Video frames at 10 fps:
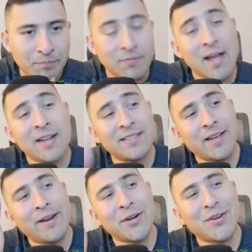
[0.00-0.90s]
Nice
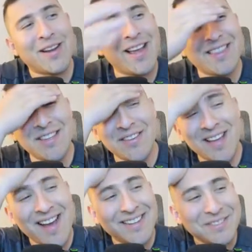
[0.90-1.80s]
haircut. Hey, eh? thank you
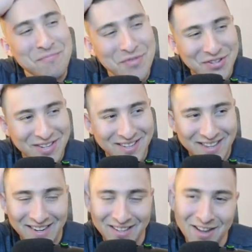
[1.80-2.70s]
guys. Appreciate
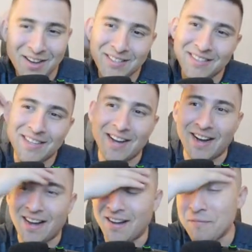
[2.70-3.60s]
that a lot.
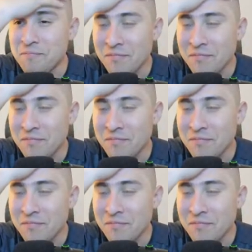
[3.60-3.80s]
Uh,